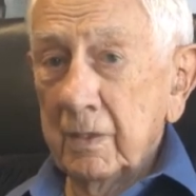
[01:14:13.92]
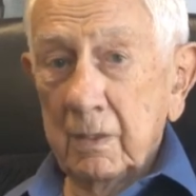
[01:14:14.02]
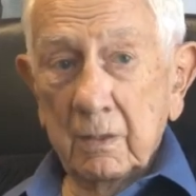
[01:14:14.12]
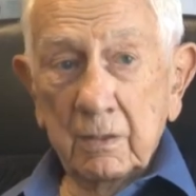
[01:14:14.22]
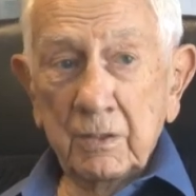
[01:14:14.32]

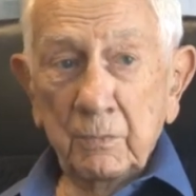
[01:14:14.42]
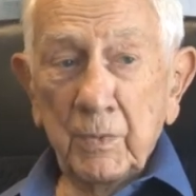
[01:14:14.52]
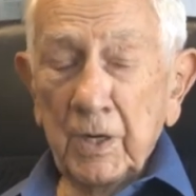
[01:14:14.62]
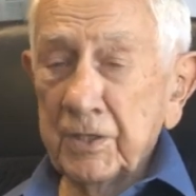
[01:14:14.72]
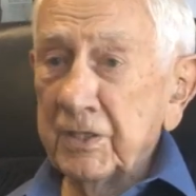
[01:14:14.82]
Uh,
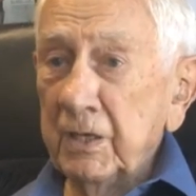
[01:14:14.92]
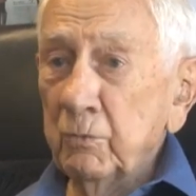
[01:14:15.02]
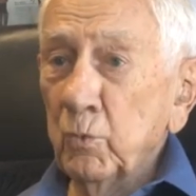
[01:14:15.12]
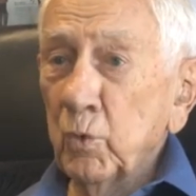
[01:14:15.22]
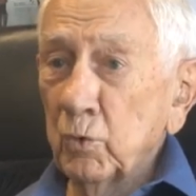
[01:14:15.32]

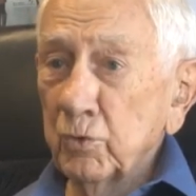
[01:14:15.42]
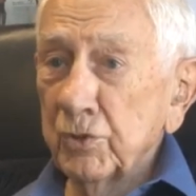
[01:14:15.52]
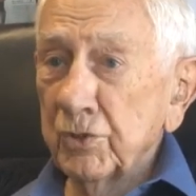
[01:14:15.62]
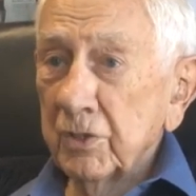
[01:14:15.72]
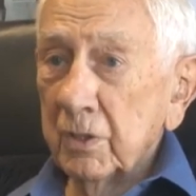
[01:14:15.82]
debilitating
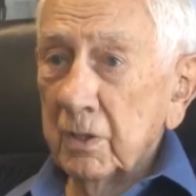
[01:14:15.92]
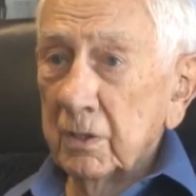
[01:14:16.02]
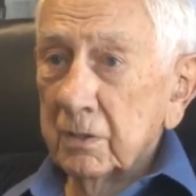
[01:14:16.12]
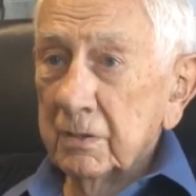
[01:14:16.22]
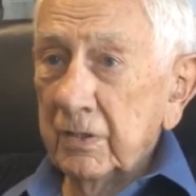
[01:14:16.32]
wounds
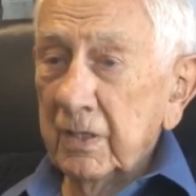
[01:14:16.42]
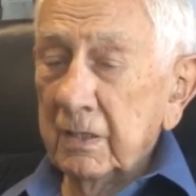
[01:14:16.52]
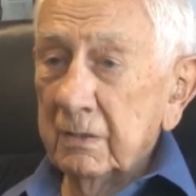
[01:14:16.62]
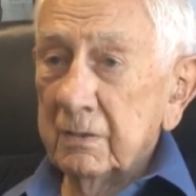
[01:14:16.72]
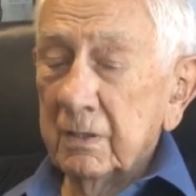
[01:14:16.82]
that
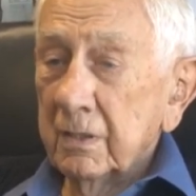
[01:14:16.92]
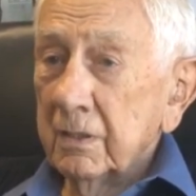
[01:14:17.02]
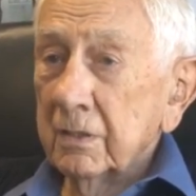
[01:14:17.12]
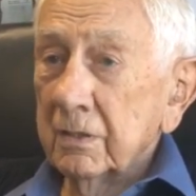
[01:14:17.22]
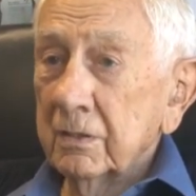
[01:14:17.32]
they
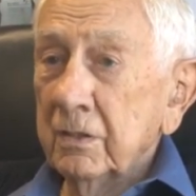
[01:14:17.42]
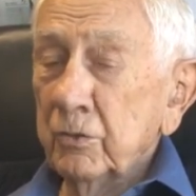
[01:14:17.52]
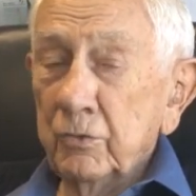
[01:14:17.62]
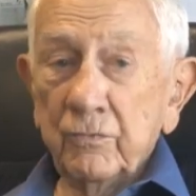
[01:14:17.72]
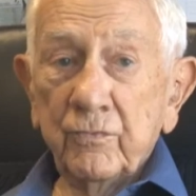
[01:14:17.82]

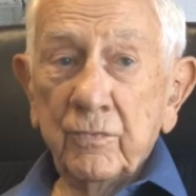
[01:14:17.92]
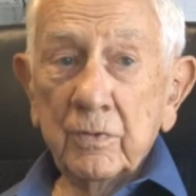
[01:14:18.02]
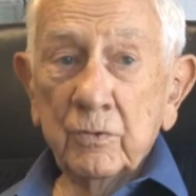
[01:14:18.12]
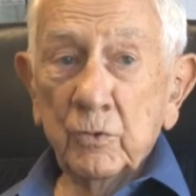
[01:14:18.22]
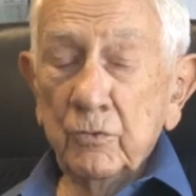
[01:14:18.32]
couldn't
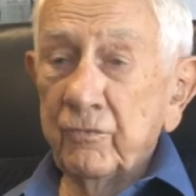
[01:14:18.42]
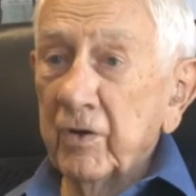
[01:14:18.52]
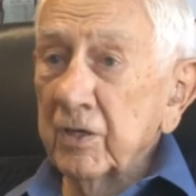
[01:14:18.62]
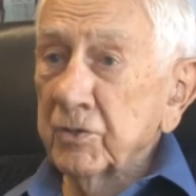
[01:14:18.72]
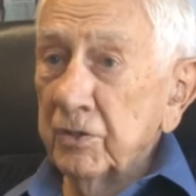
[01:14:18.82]
couldn't
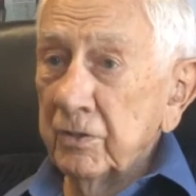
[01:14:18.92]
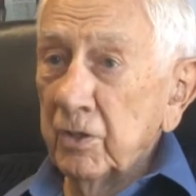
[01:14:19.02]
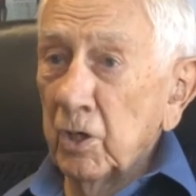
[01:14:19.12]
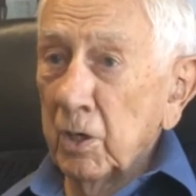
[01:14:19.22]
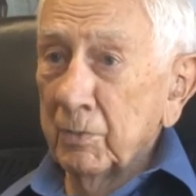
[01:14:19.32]
function
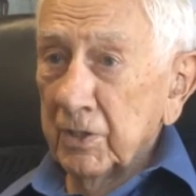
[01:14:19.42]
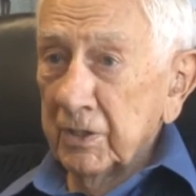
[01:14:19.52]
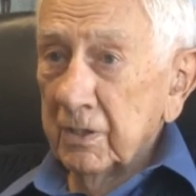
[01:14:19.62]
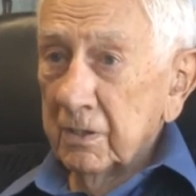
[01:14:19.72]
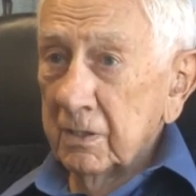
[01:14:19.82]
normally
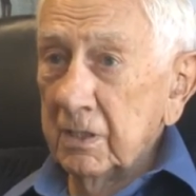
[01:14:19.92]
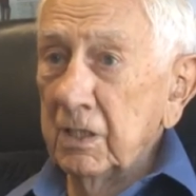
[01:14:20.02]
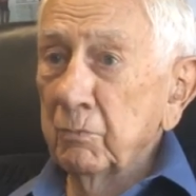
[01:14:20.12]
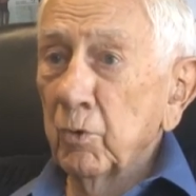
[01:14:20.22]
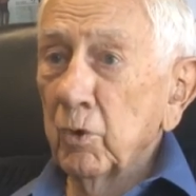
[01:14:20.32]

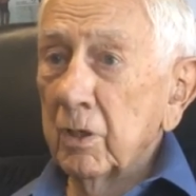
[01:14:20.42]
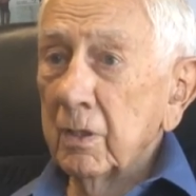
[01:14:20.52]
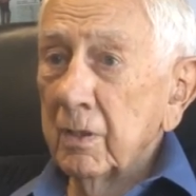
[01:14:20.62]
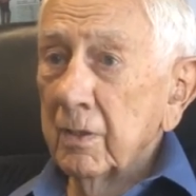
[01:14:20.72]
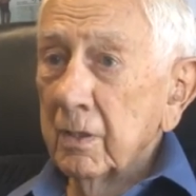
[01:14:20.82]
anymore,
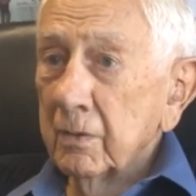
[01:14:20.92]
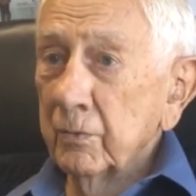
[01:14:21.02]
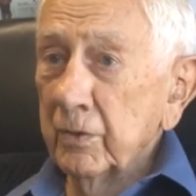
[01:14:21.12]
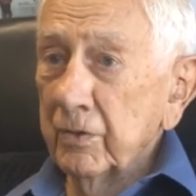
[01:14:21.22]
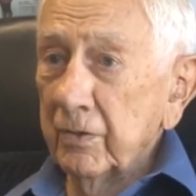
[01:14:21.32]

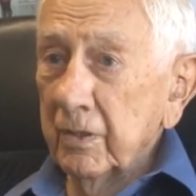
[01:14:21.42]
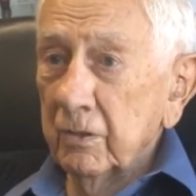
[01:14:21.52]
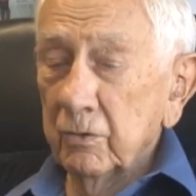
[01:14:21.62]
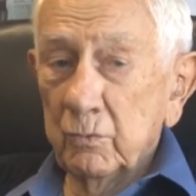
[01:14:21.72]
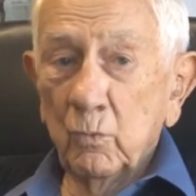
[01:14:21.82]
whether they
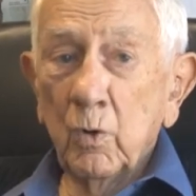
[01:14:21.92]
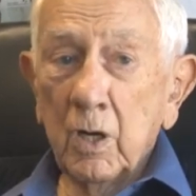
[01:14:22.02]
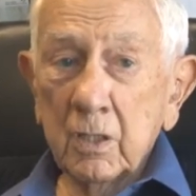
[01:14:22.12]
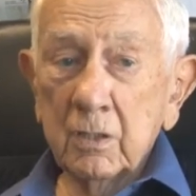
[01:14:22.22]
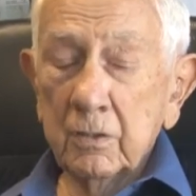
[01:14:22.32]
couldn't
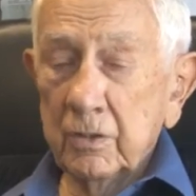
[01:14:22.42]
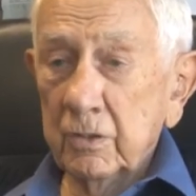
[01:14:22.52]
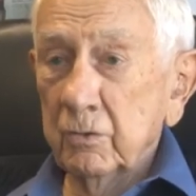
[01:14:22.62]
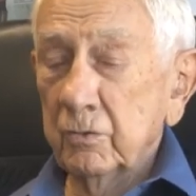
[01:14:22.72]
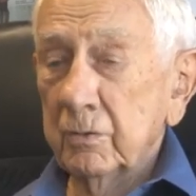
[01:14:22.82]
walk or they
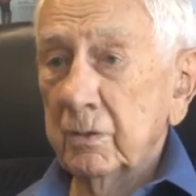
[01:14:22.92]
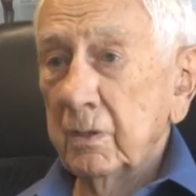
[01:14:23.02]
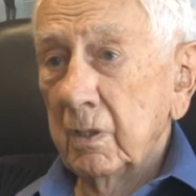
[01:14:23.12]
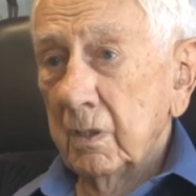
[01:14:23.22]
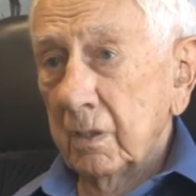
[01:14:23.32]
couldn't
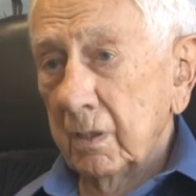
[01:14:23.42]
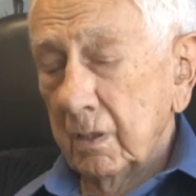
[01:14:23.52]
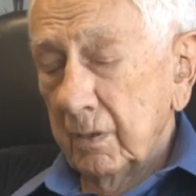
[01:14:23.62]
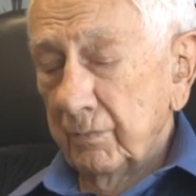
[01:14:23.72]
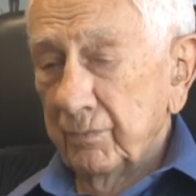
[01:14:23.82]

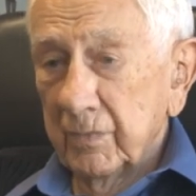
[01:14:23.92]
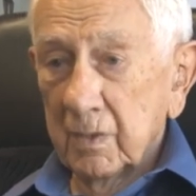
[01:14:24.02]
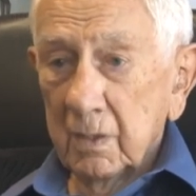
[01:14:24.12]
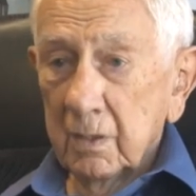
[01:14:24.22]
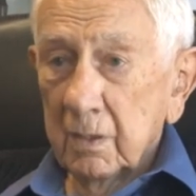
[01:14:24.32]
uh,
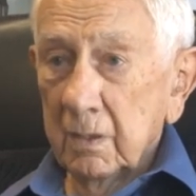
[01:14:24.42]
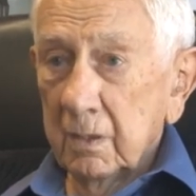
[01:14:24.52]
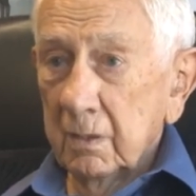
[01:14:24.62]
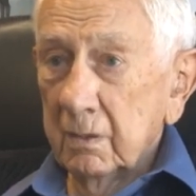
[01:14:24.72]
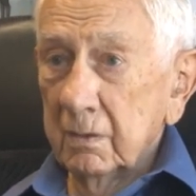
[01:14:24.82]

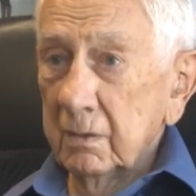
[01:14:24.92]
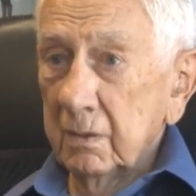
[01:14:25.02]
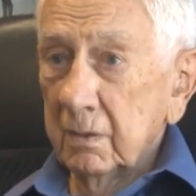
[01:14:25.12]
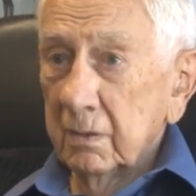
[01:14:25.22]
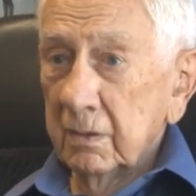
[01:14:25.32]
uh,
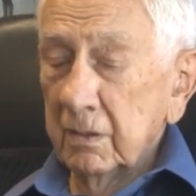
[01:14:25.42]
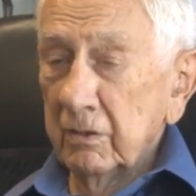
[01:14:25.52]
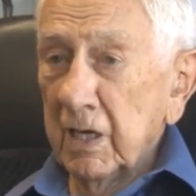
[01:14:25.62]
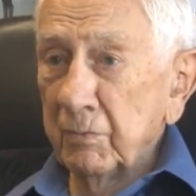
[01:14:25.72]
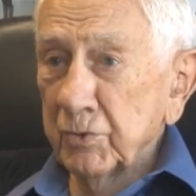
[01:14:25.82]
uh, their
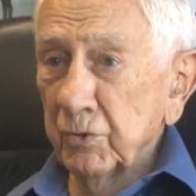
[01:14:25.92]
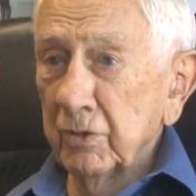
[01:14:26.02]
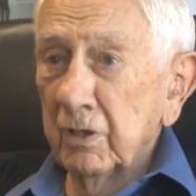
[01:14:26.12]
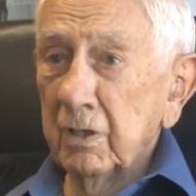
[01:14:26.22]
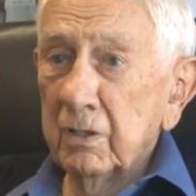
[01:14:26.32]
arms were
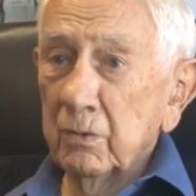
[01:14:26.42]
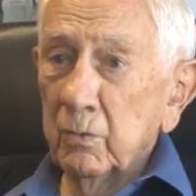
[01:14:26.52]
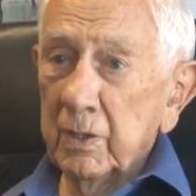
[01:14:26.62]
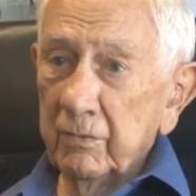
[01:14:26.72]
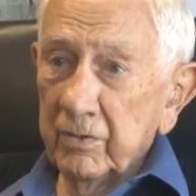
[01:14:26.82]
gone or
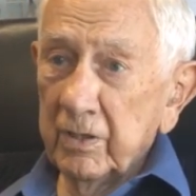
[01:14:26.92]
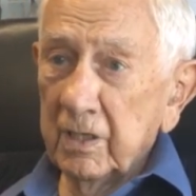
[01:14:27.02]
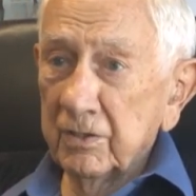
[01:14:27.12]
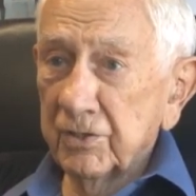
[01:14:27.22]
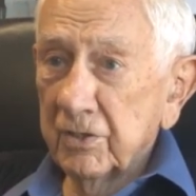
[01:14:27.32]
whatever
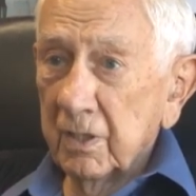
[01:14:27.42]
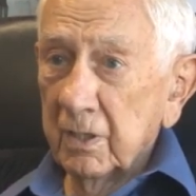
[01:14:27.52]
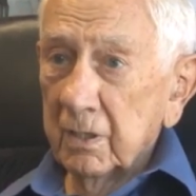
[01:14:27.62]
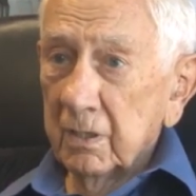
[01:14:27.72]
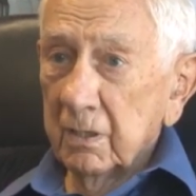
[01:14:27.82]
else,
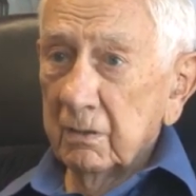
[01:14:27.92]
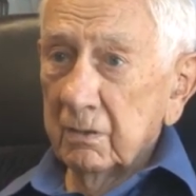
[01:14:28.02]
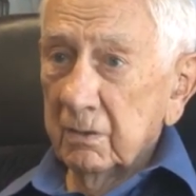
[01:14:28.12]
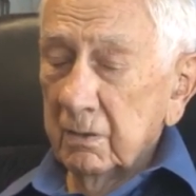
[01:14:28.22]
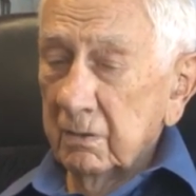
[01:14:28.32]

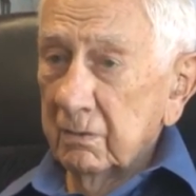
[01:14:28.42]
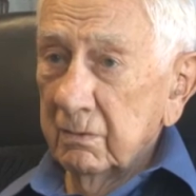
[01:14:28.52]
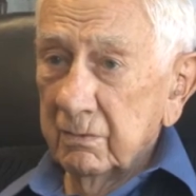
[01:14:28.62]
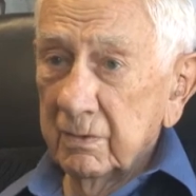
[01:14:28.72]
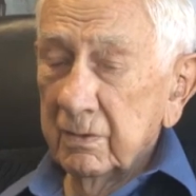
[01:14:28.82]
or,
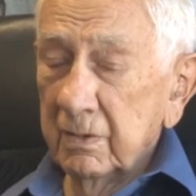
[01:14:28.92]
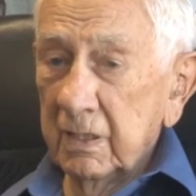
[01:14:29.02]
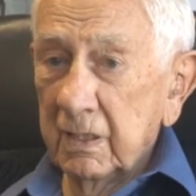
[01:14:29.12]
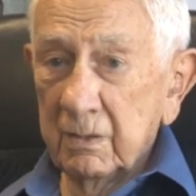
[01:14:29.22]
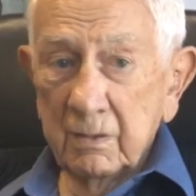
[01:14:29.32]
or they
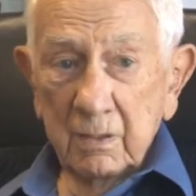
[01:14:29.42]
had